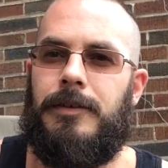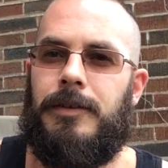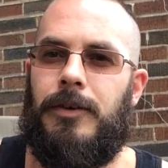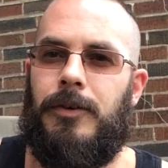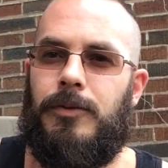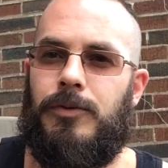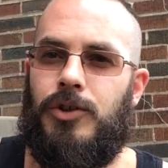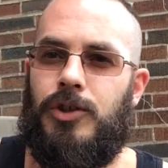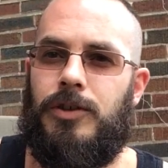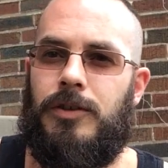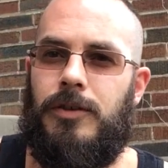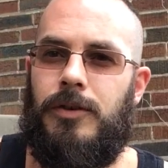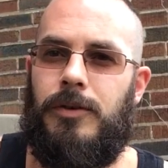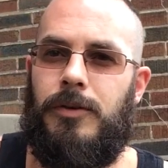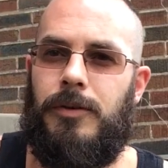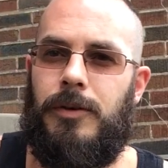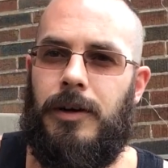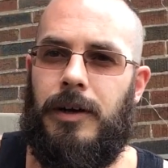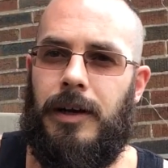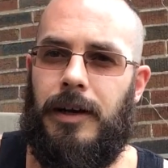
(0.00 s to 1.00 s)
So just
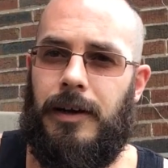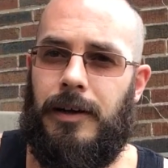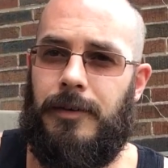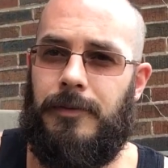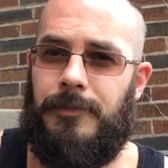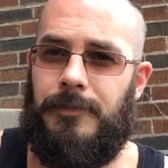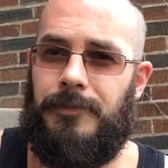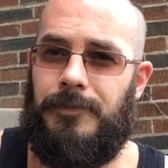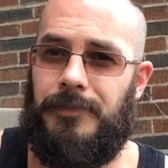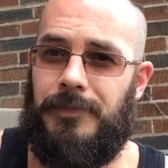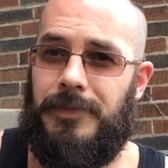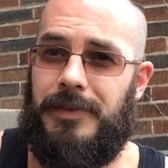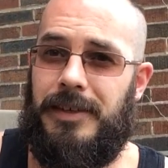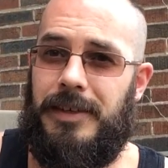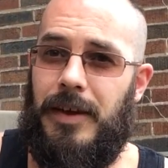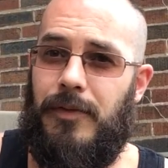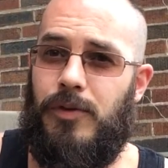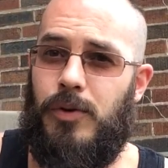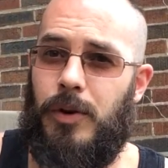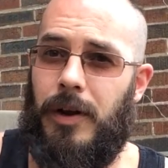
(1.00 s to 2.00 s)
to
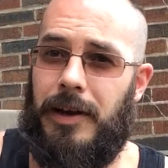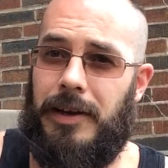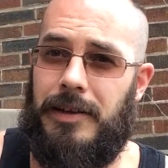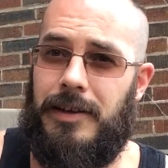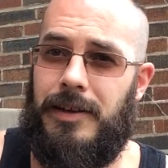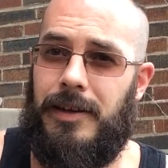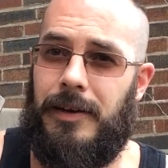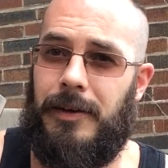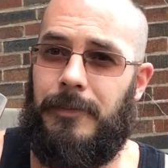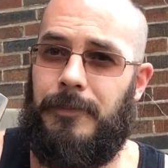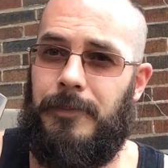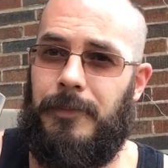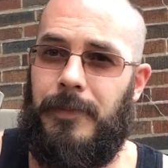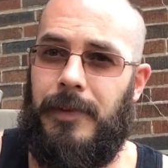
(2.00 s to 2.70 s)
give you an idea,